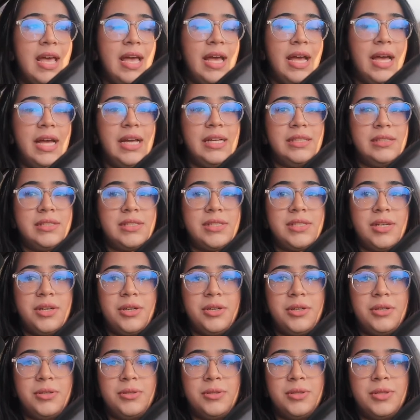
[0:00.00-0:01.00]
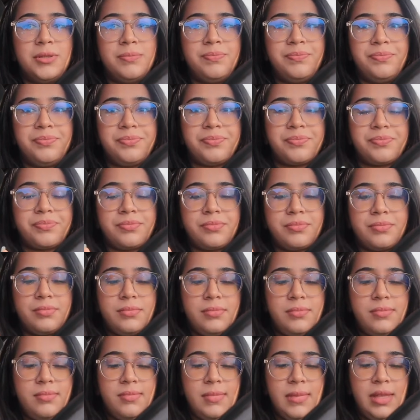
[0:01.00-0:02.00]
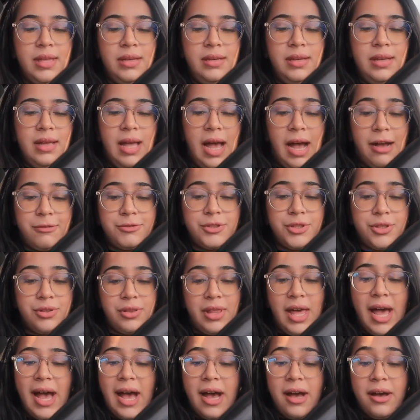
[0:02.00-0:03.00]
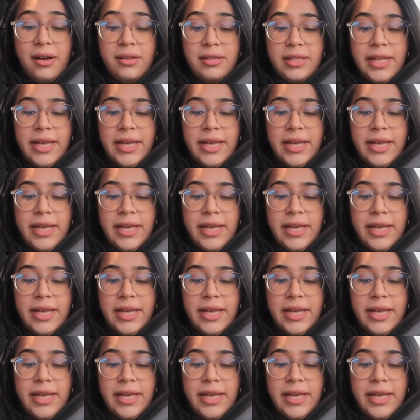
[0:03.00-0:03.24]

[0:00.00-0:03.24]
and so after that,